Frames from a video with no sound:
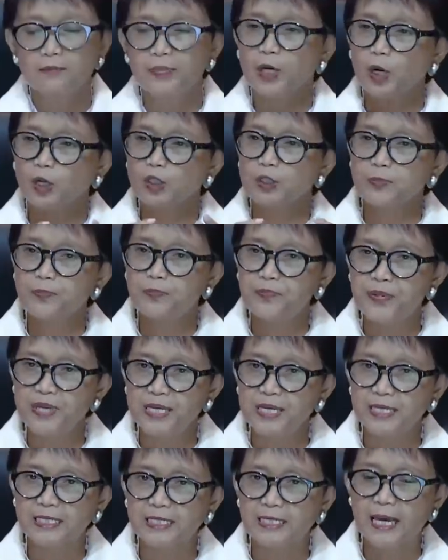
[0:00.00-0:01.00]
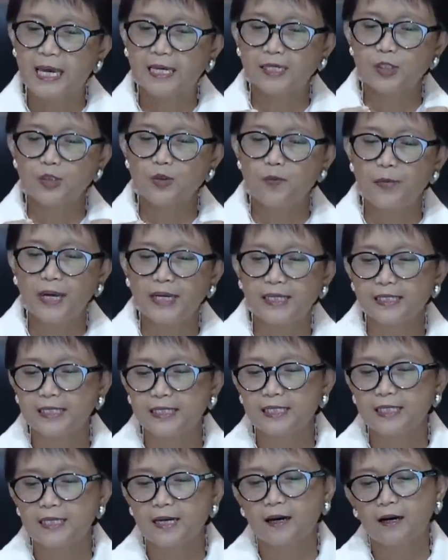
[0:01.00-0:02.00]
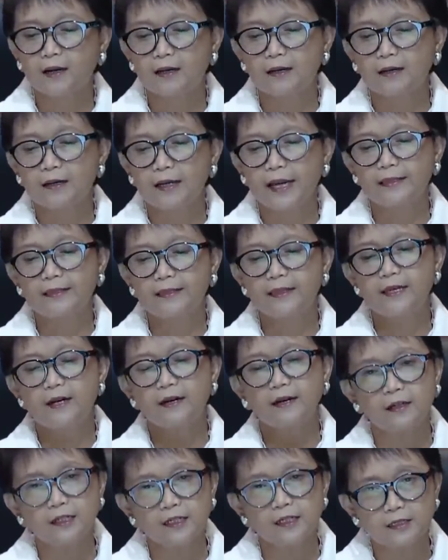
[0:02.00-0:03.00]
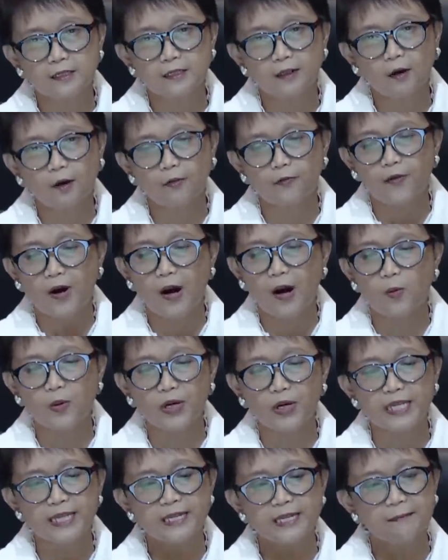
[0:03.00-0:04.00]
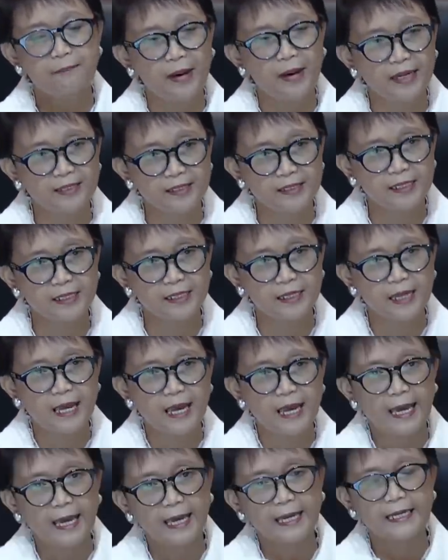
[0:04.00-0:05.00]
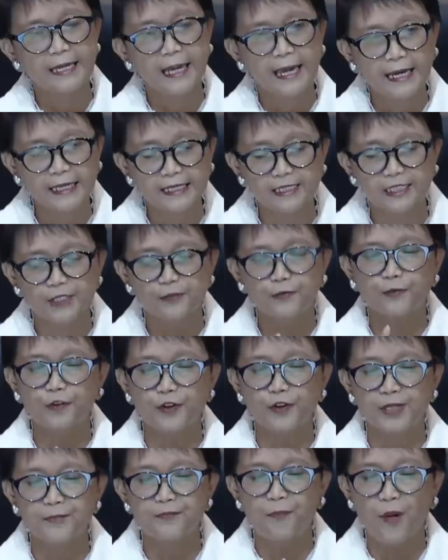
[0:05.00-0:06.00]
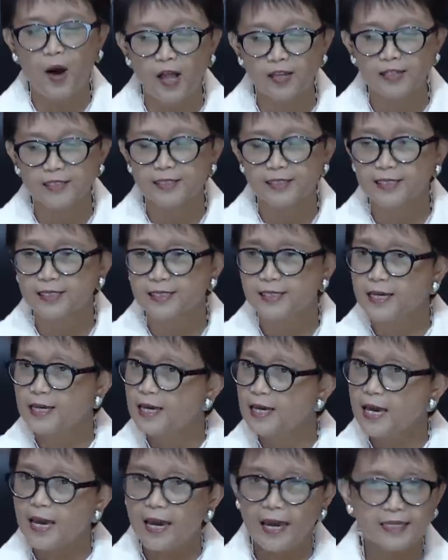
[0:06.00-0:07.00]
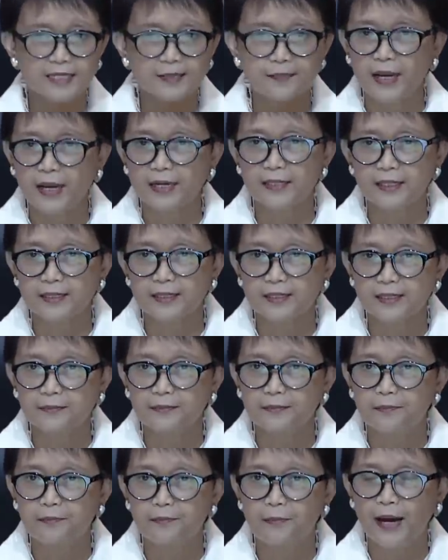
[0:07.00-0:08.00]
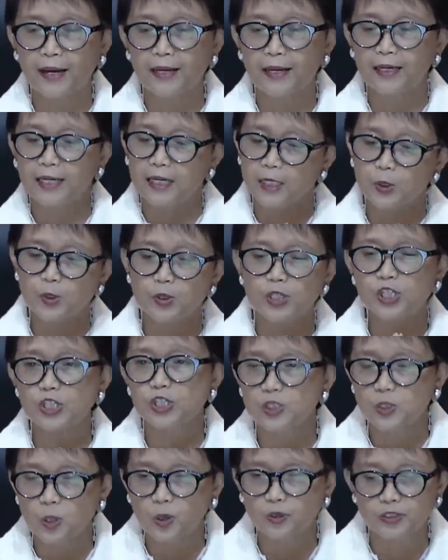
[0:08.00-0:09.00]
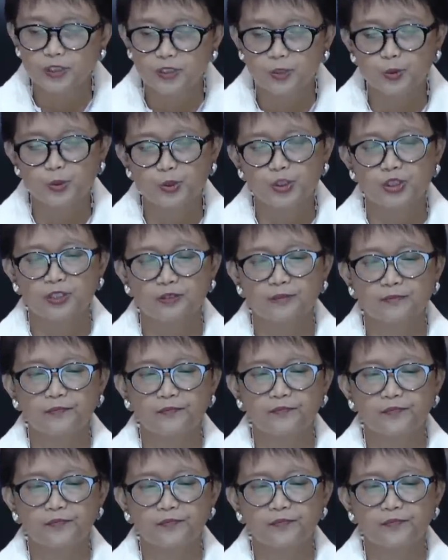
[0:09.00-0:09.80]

Because peace and humanity are at the heart of our independent and active foreign policy as mandated by Indonesian Constitution.